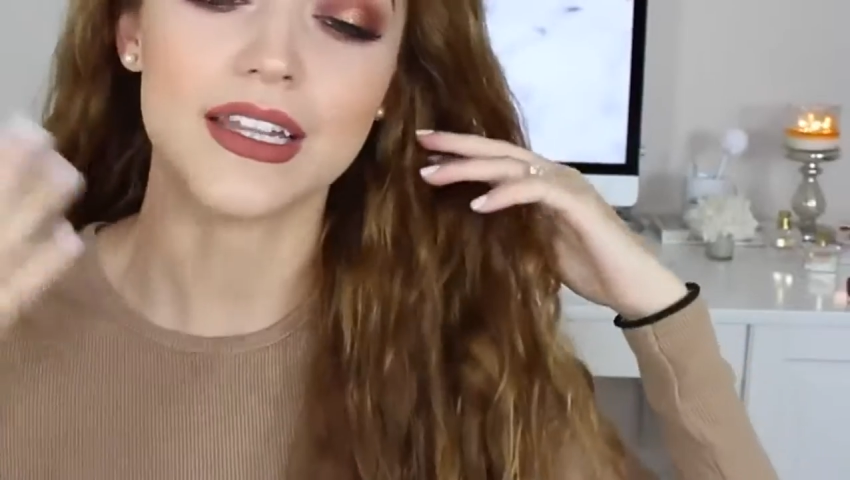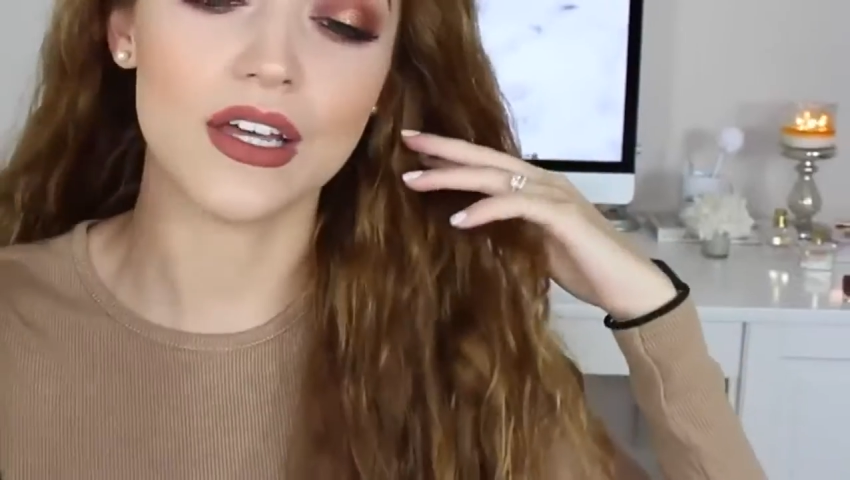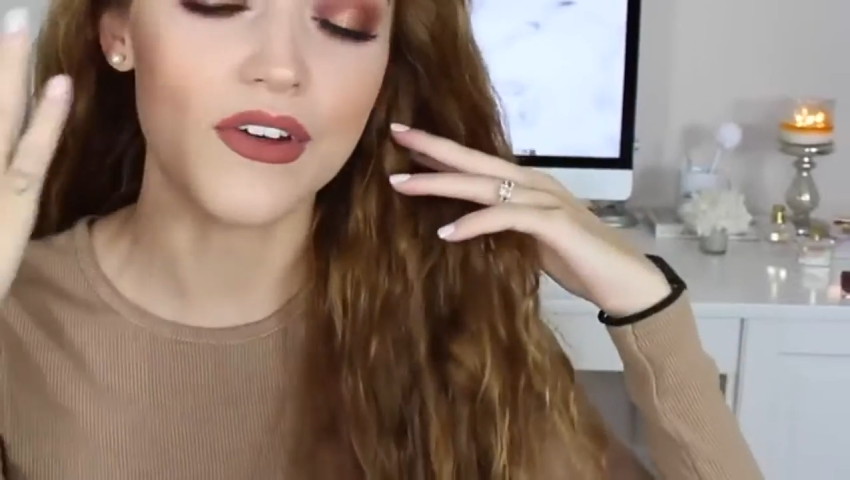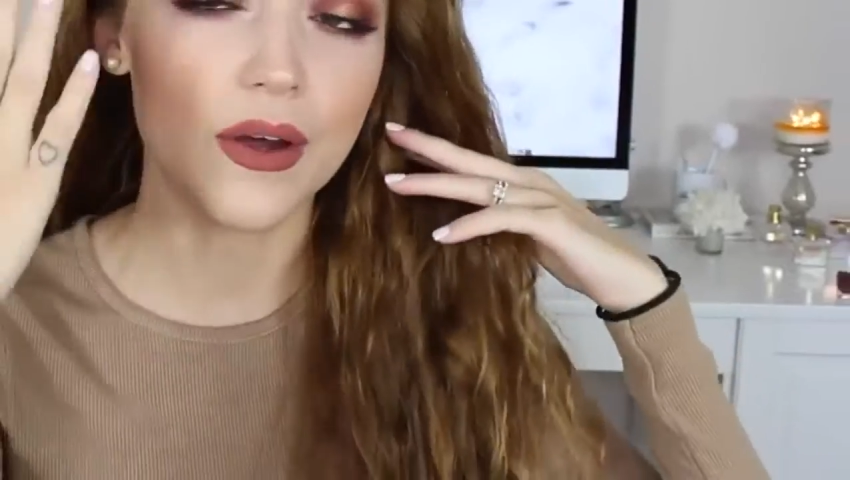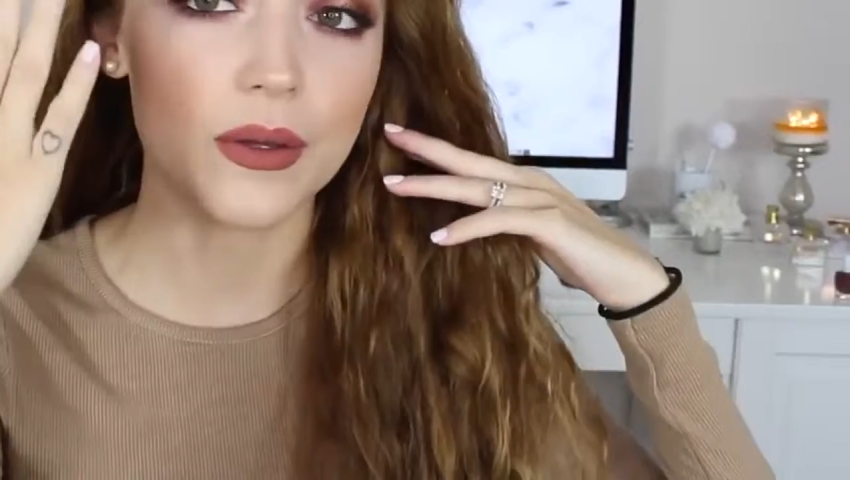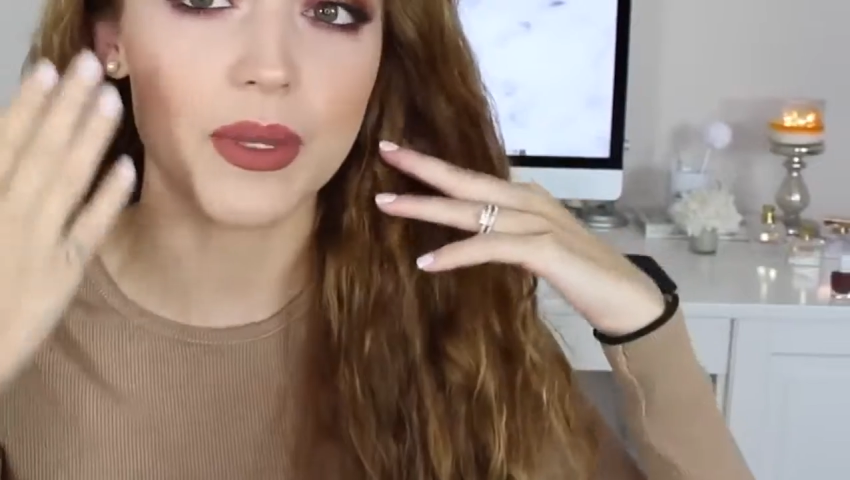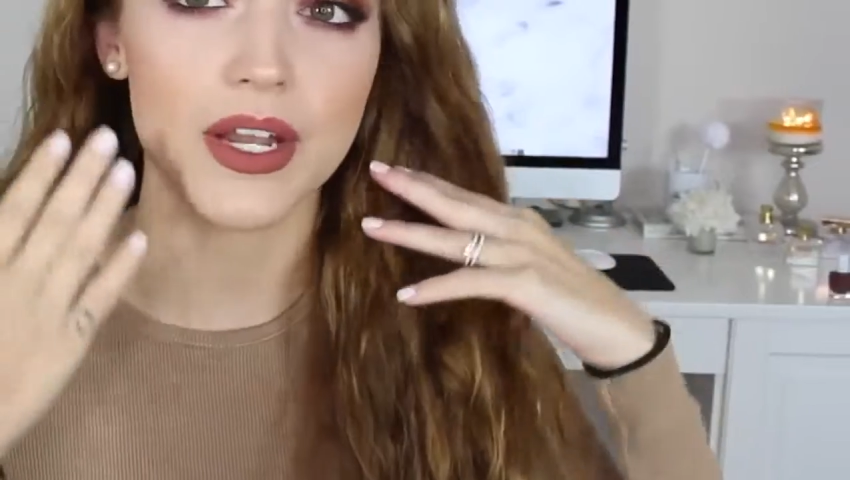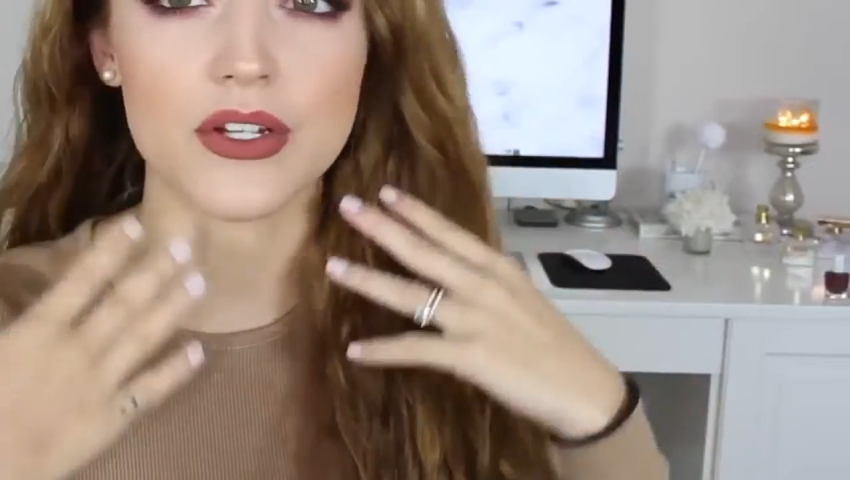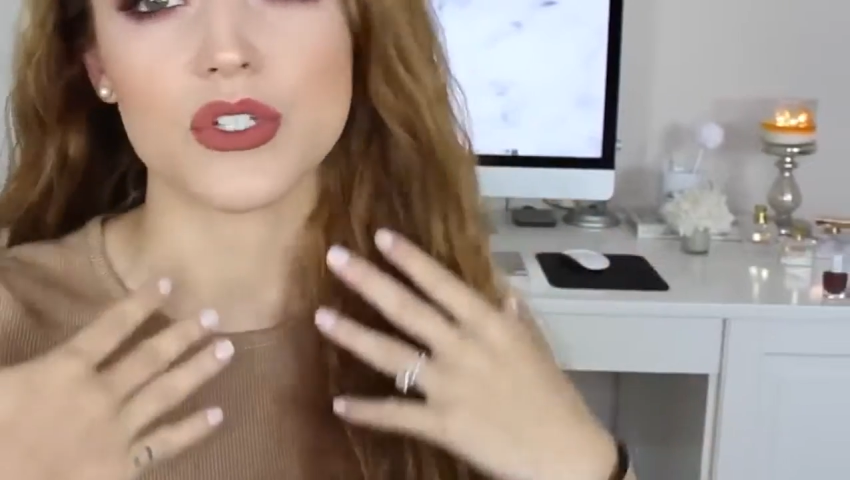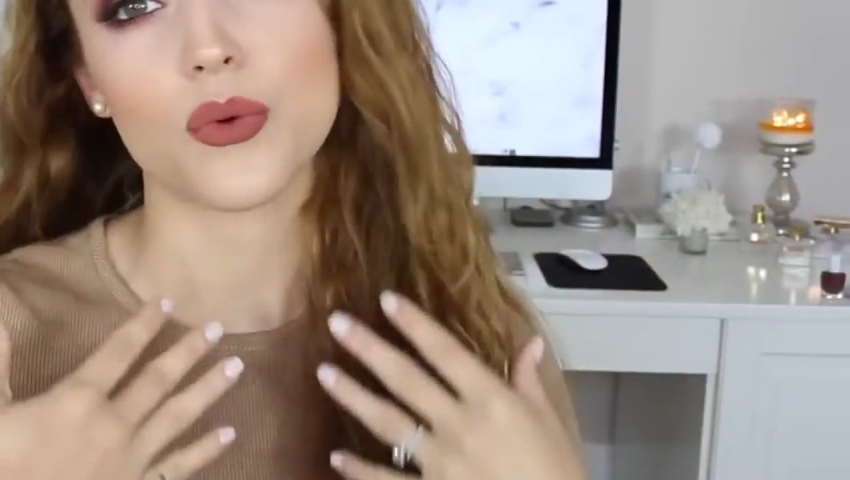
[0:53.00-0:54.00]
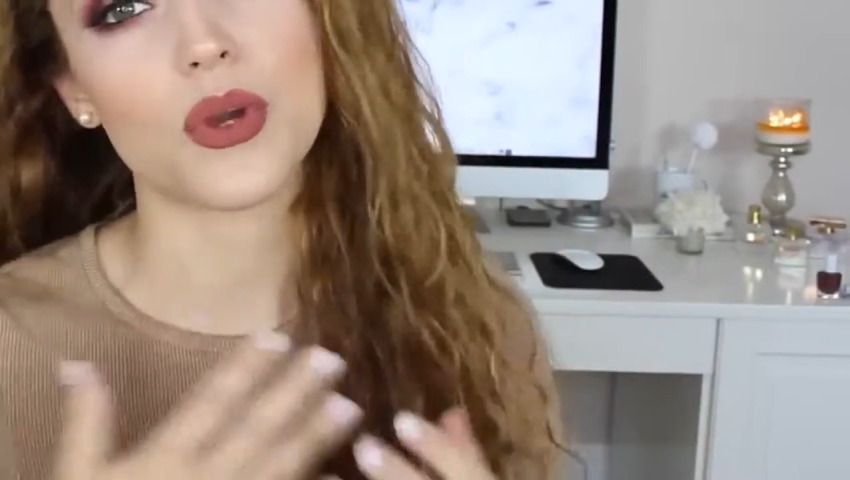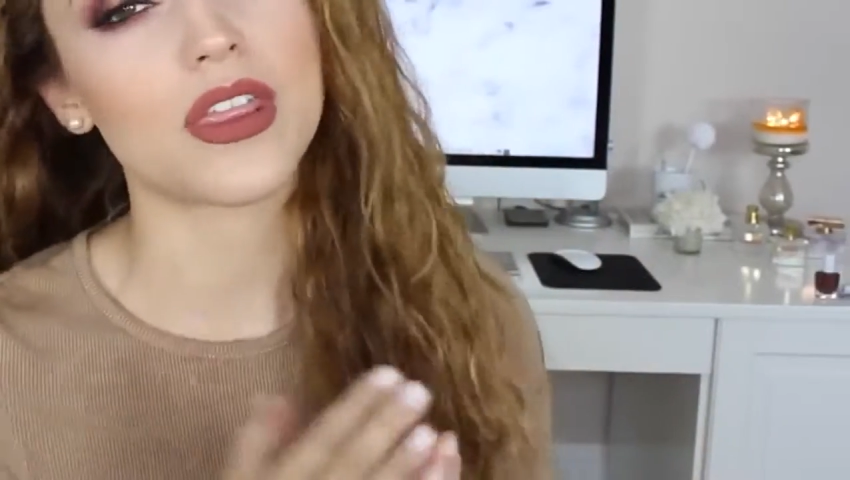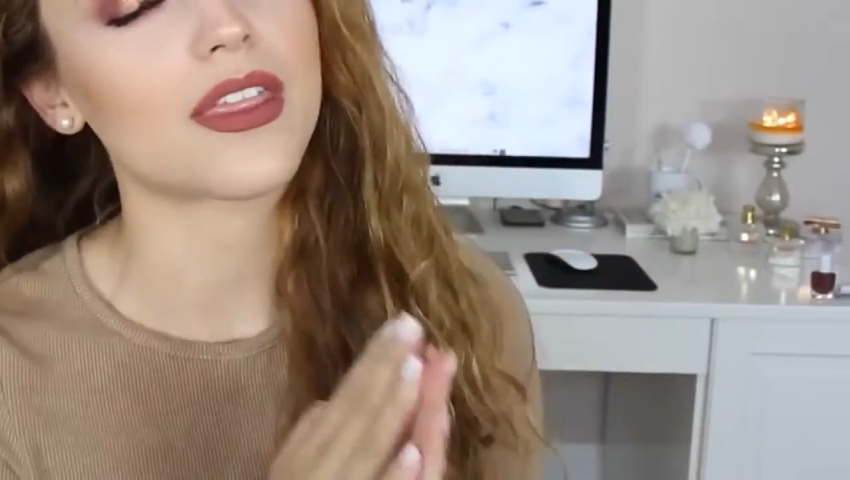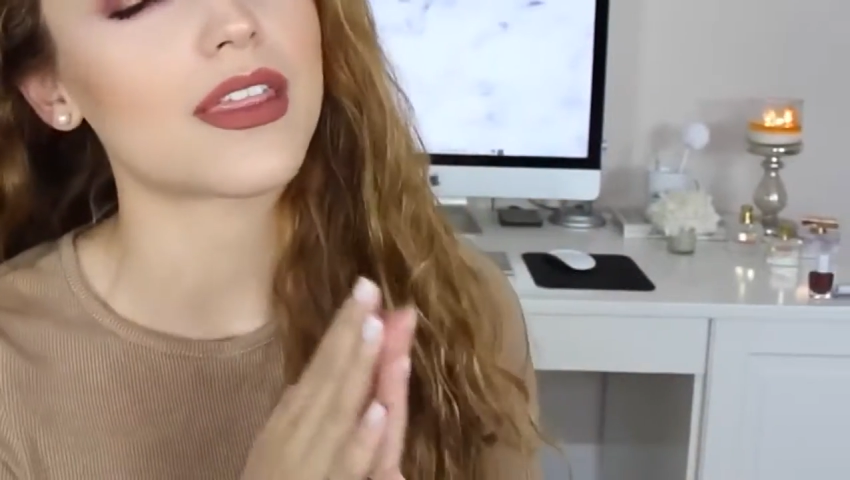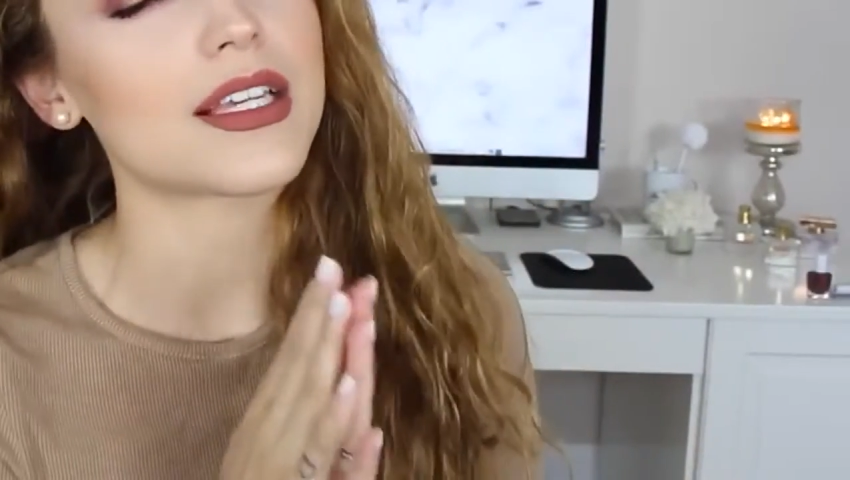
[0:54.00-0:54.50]
I love how it pairs
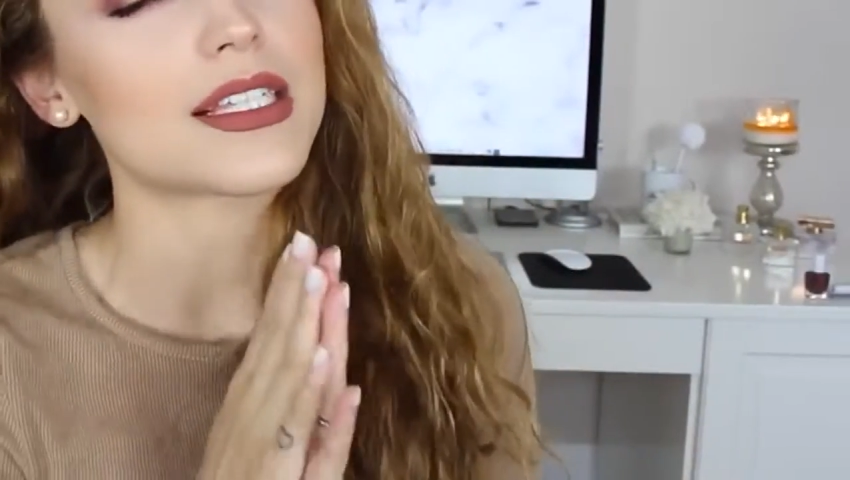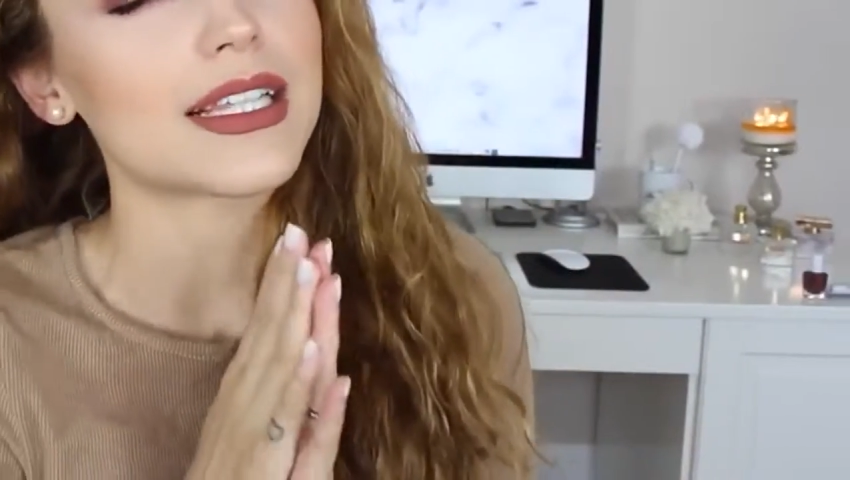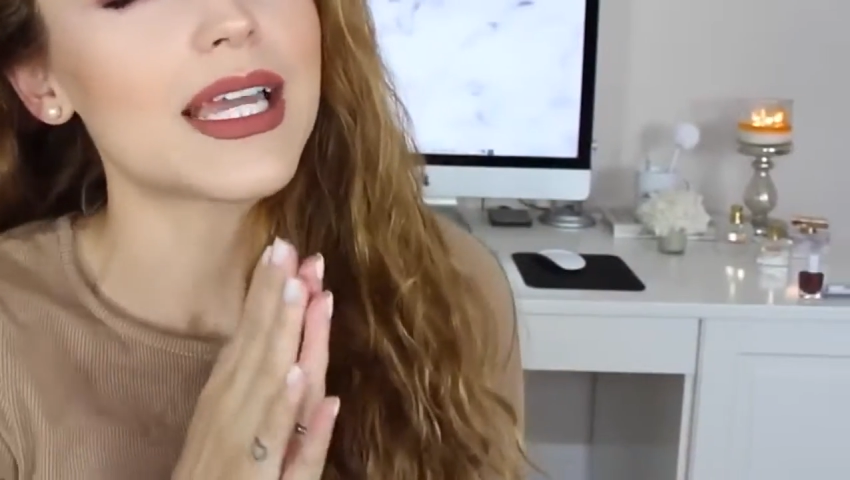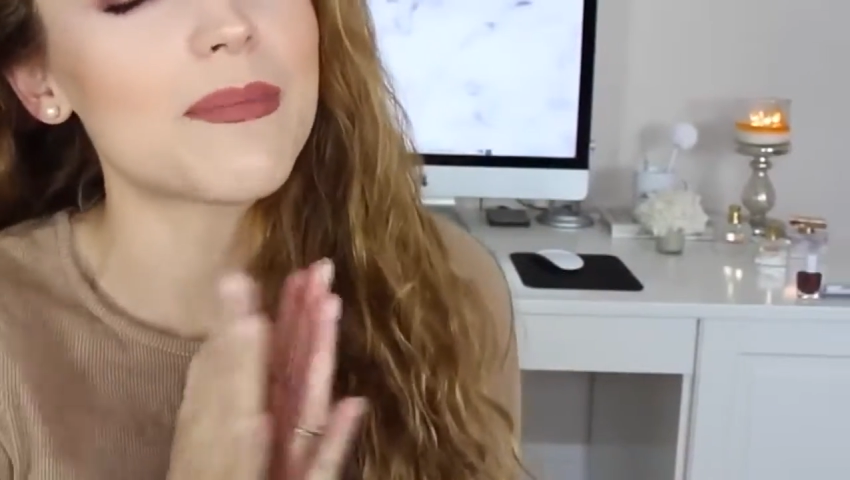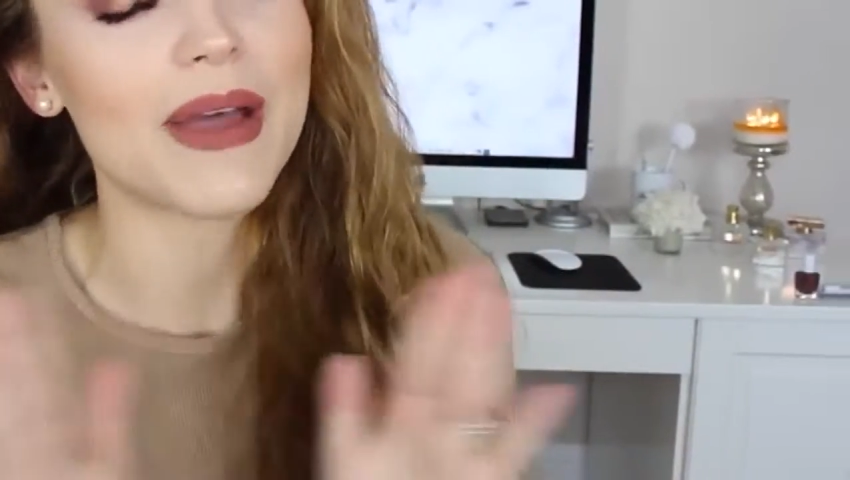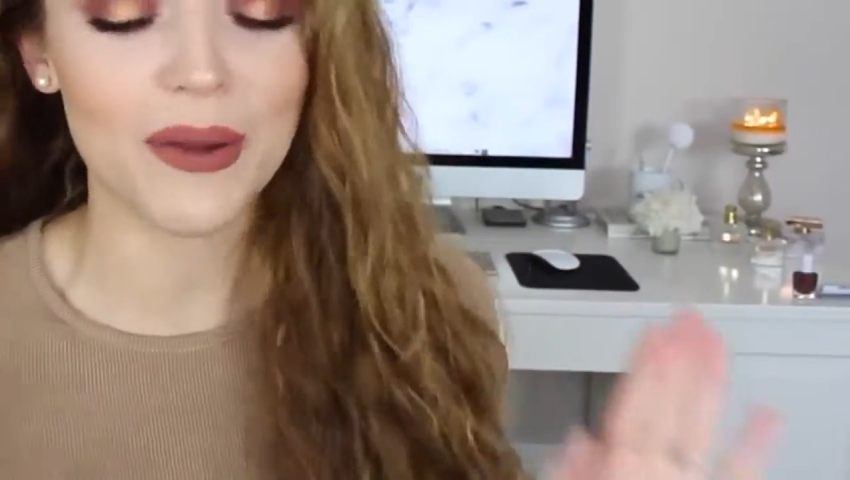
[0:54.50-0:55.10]
with this lip.